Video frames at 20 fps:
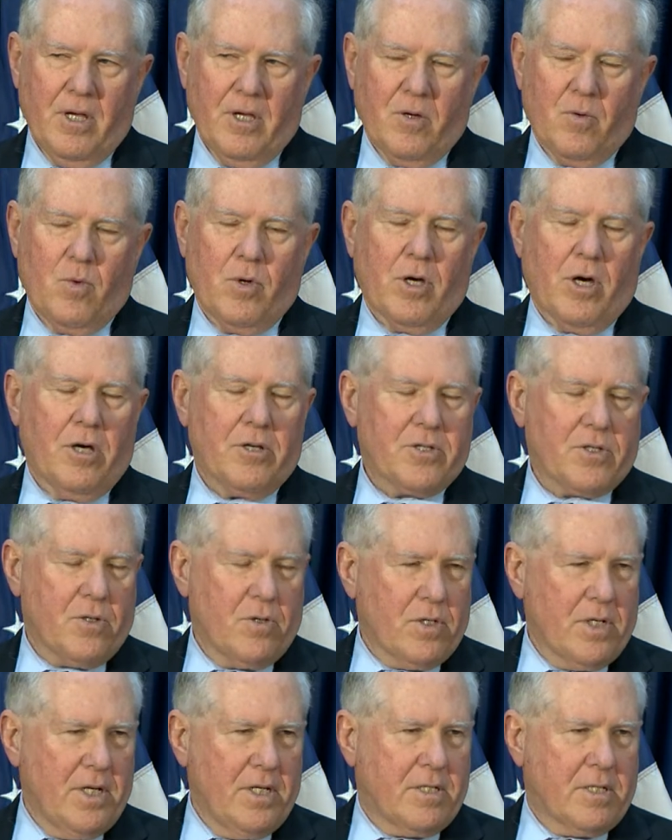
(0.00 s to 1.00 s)
We also
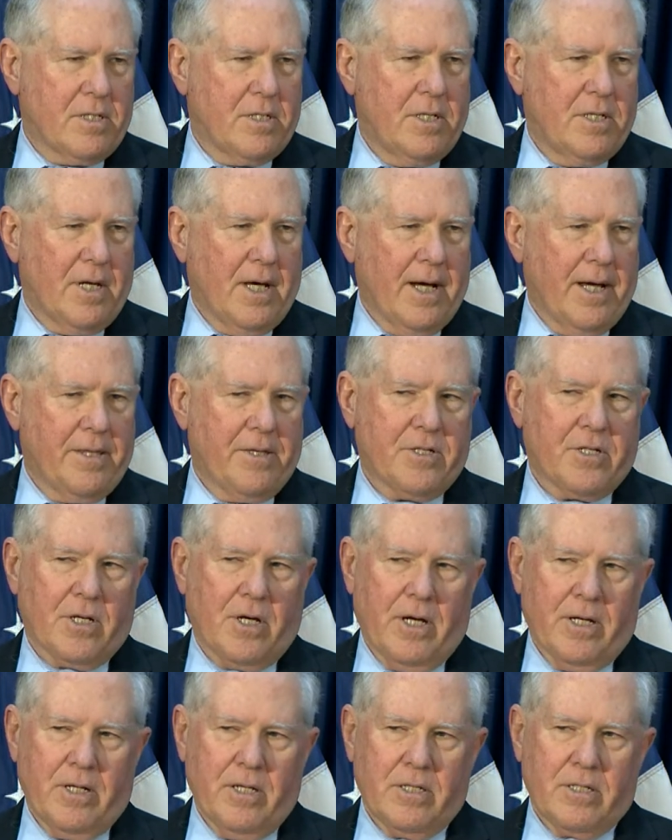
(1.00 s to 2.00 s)
need to deny the
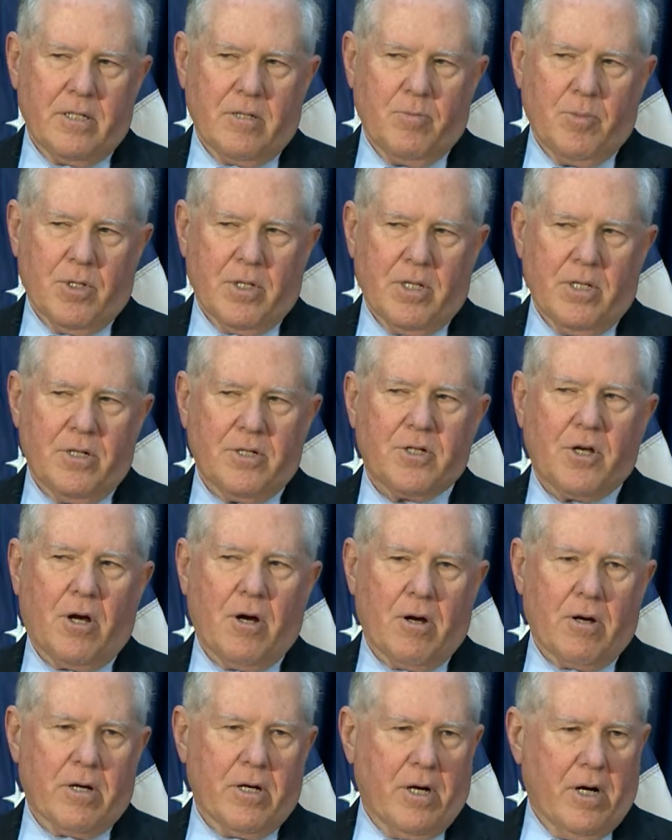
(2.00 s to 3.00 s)
Chinese the ability to
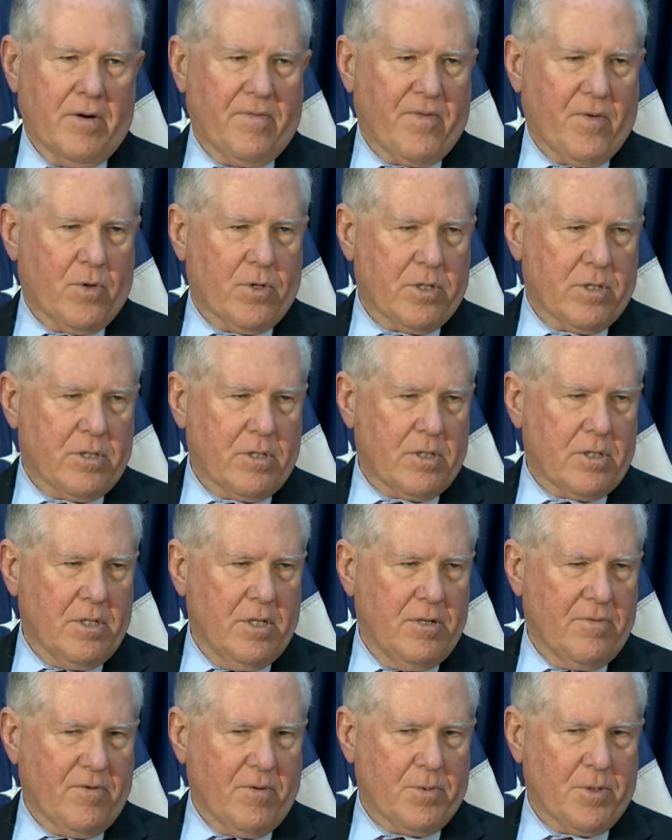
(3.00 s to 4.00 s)
target our forces
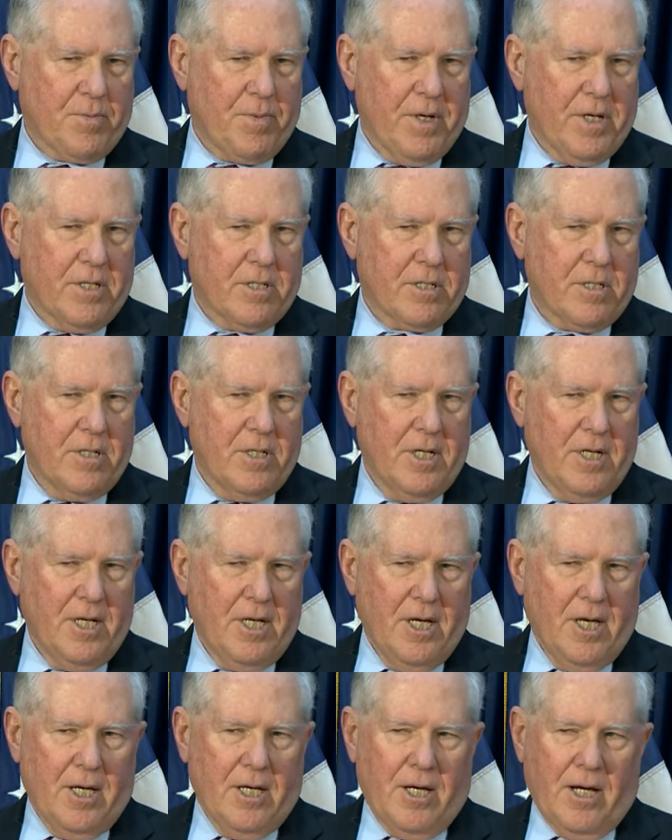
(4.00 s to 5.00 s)
from space.
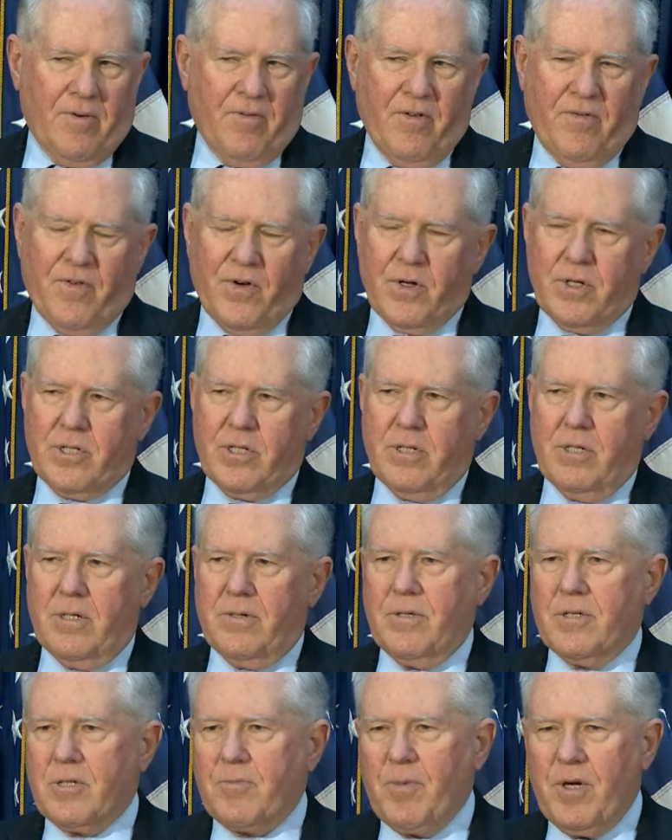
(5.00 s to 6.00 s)
I refer
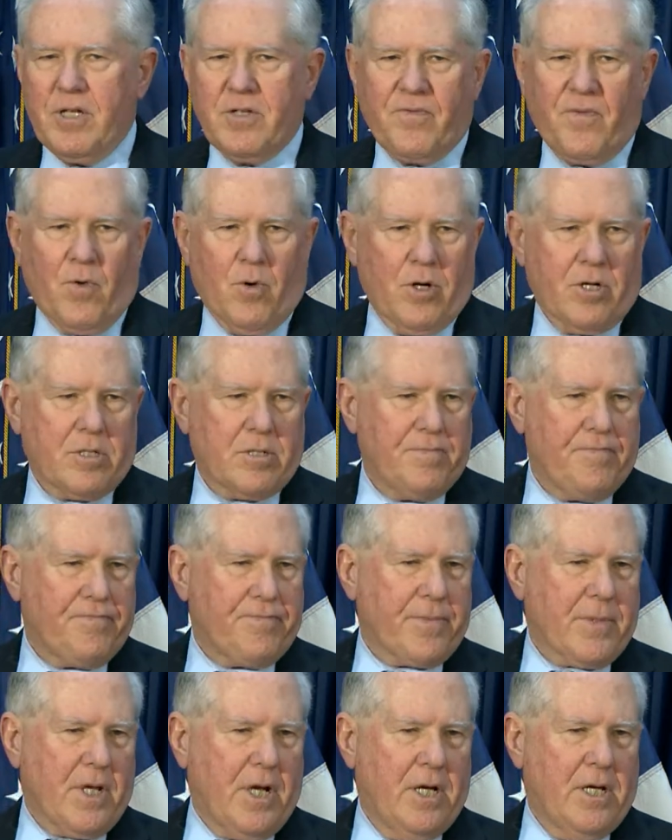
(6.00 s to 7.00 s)
to the Space Force
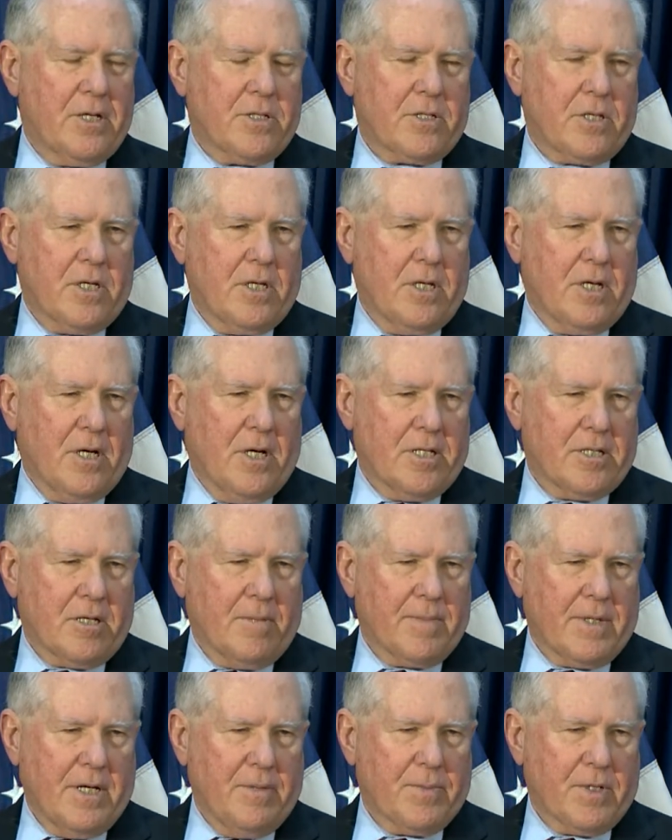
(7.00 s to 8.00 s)
as
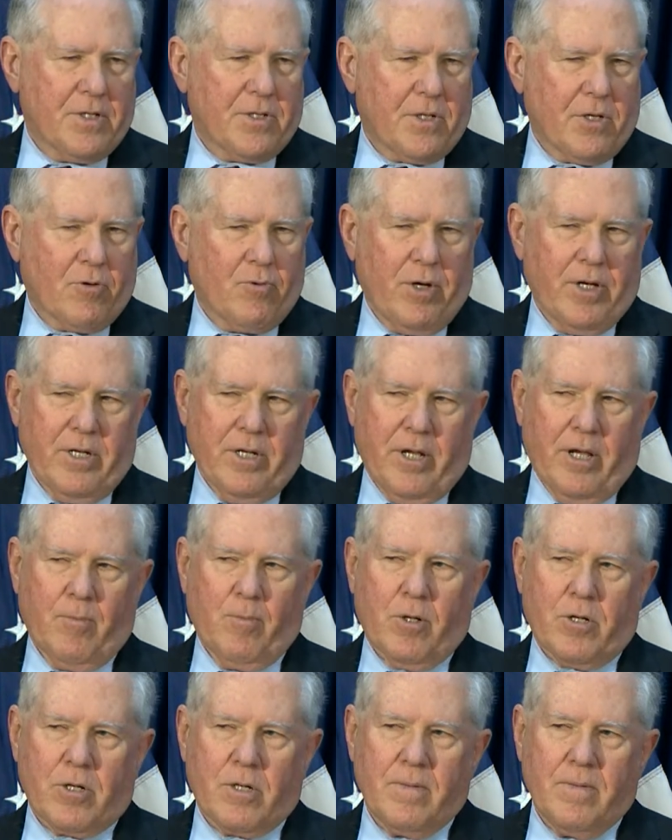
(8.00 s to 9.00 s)
sometimes as the great
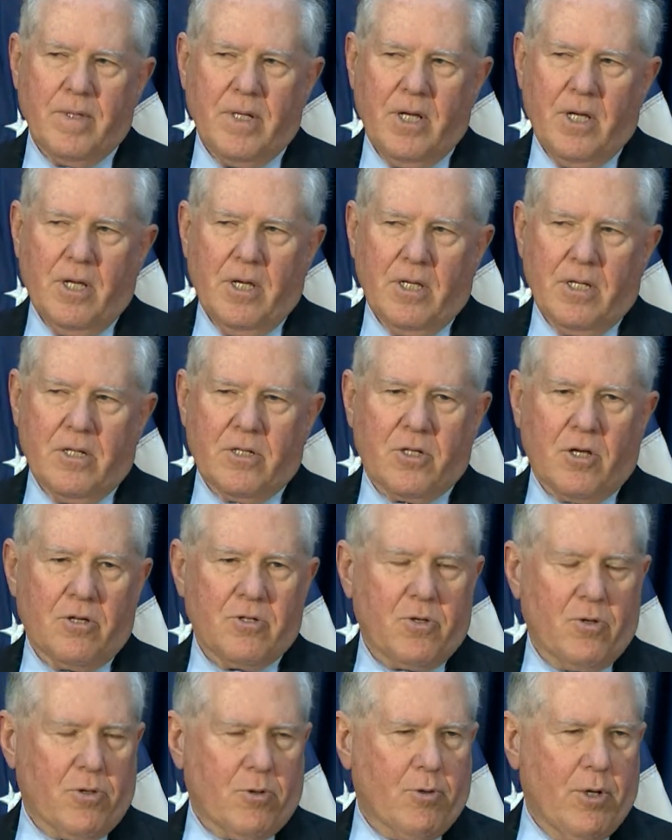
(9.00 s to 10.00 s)
enabler. It's
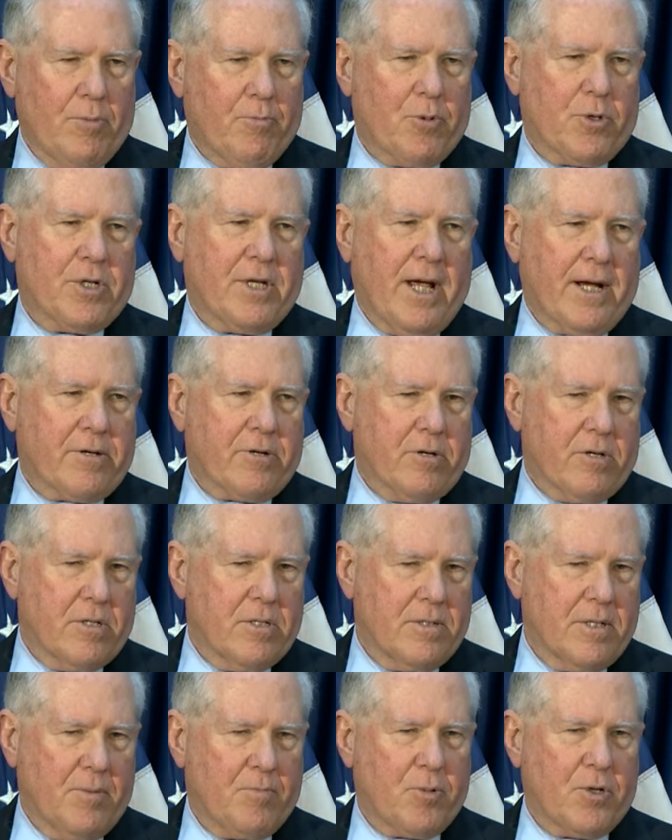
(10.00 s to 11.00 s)
also the great protector.
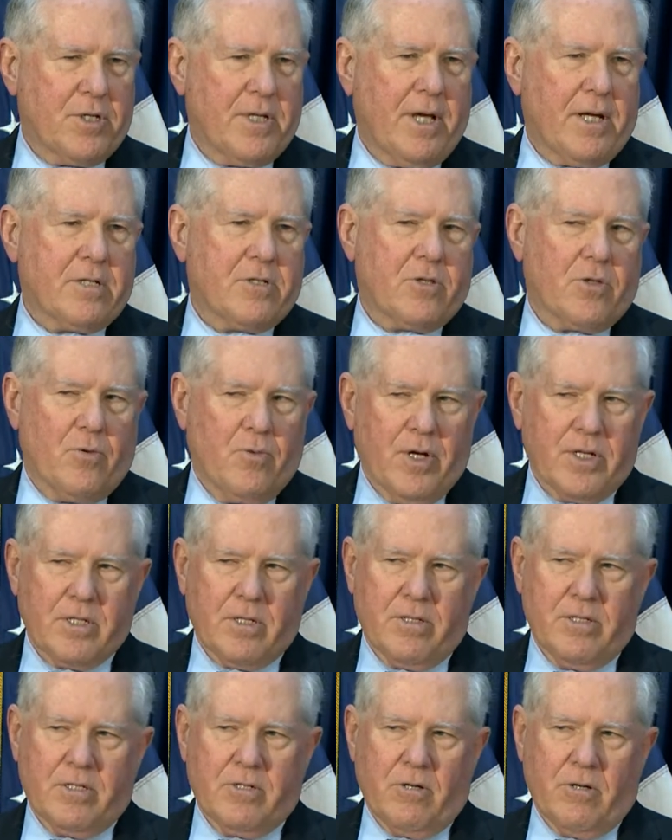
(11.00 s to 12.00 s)
It protects the
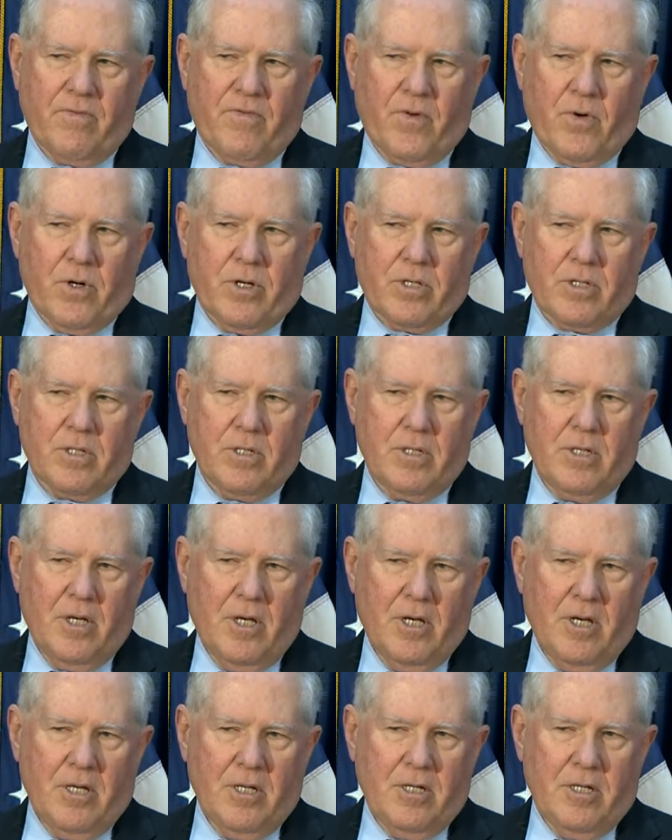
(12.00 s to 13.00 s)
rest of the joint force.
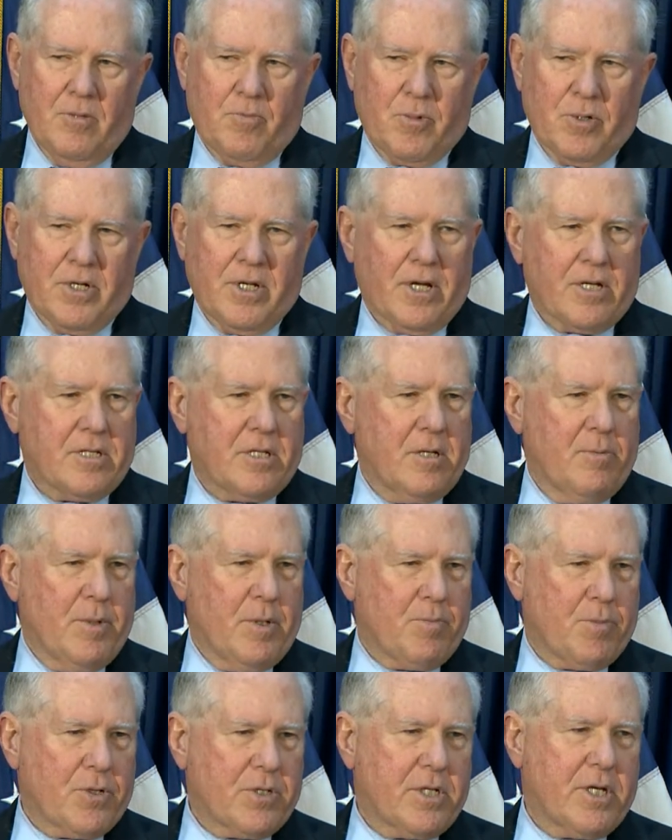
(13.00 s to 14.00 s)
It protects them
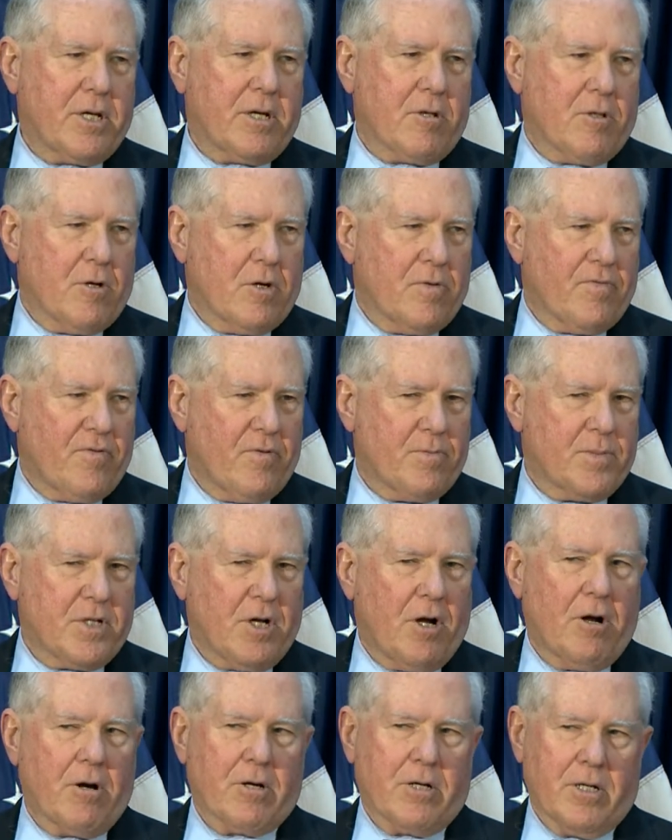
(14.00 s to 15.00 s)
in particular from
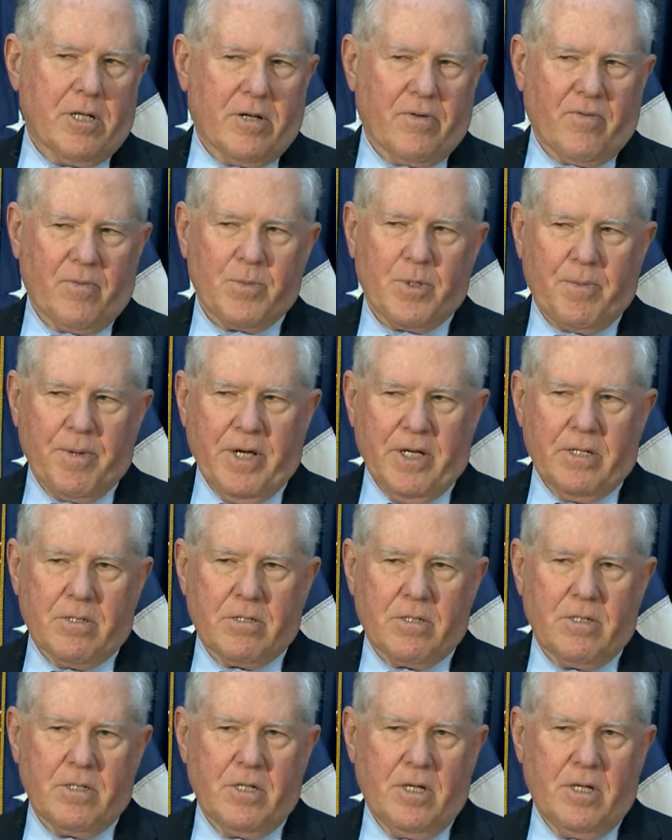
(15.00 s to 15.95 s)
targeting from space.